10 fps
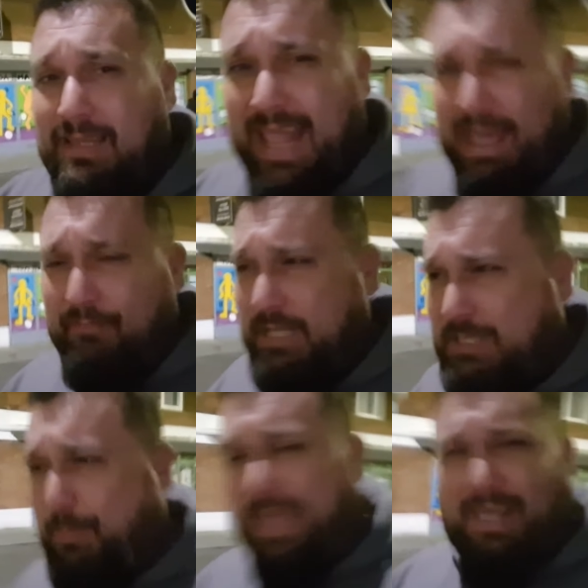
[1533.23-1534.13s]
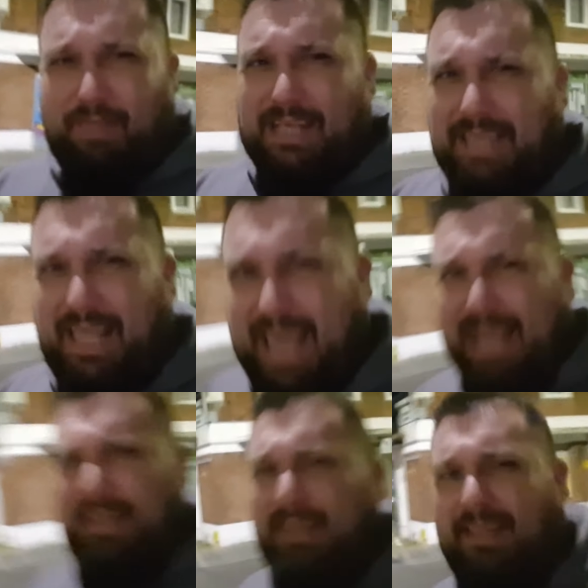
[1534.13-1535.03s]
Never speak of this
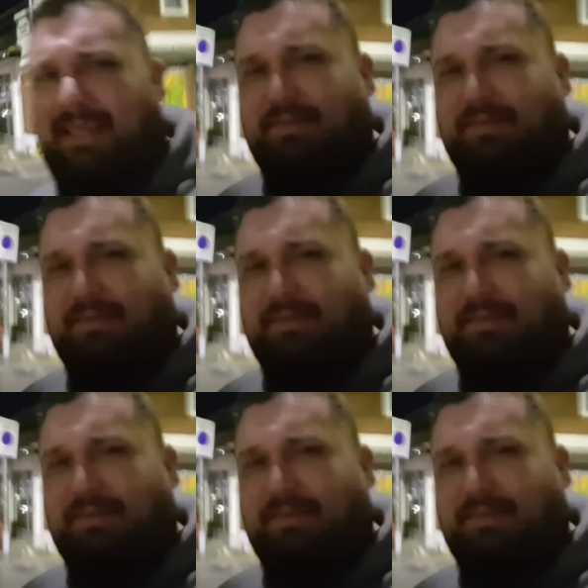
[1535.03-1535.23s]
again.